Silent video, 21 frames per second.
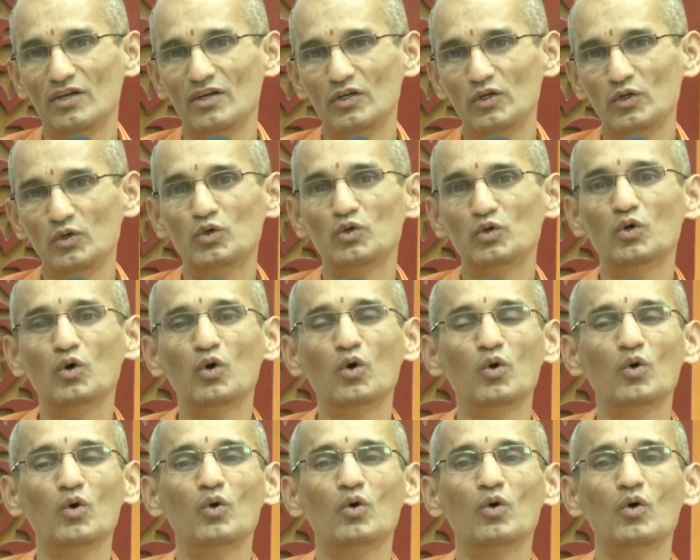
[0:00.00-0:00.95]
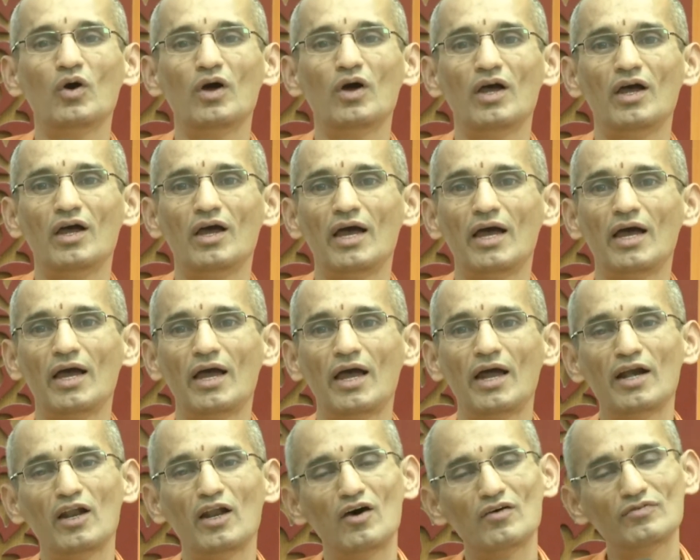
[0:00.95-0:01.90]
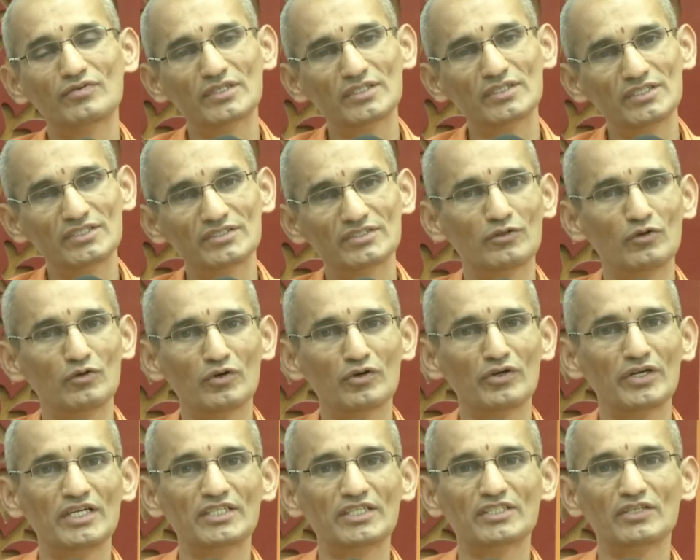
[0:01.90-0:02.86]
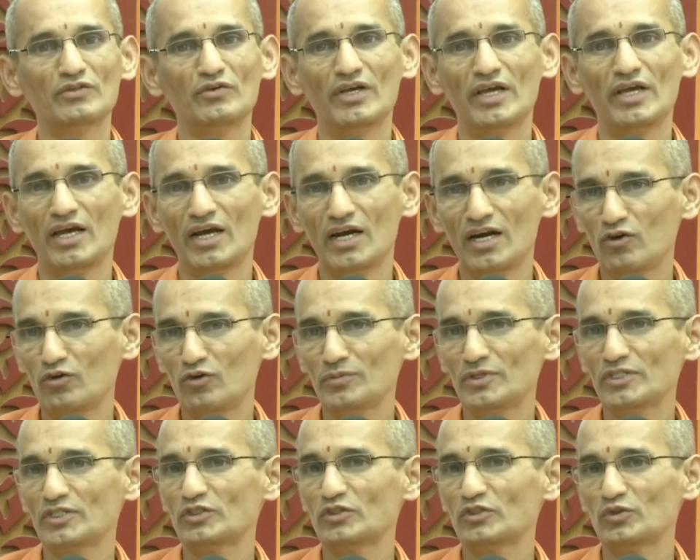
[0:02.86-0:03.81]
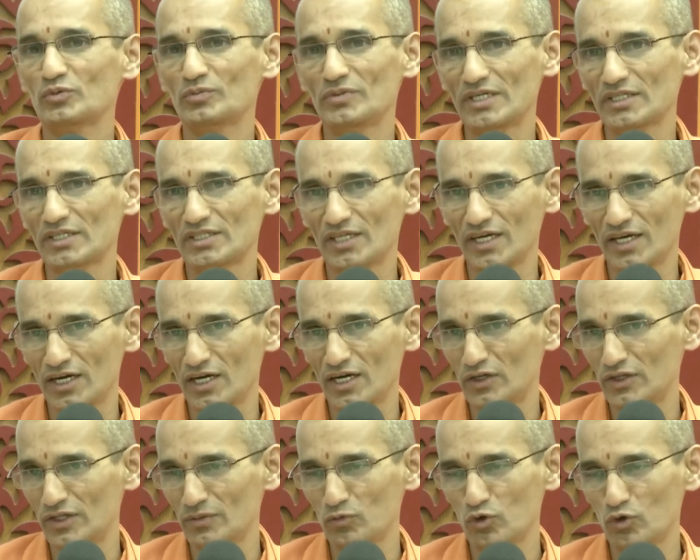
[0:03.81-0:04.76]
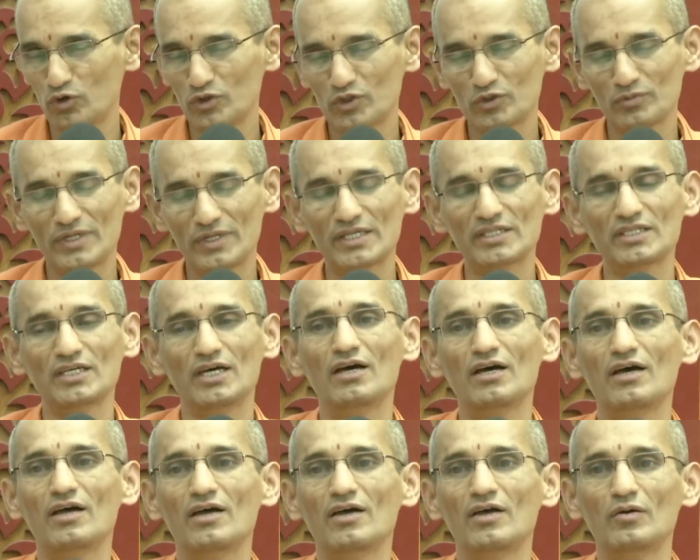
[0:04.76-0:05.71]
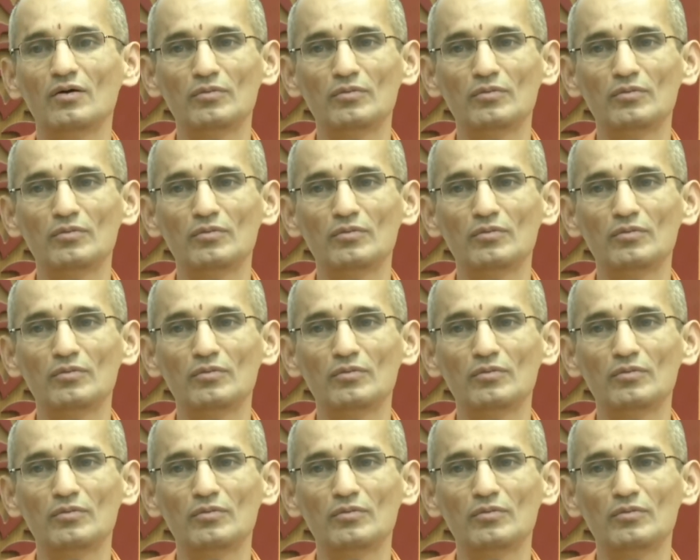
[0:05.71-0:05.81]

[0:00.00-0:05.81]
You go. And after this coronation, you hand our mothers to Bharata, hand them over to Bharata.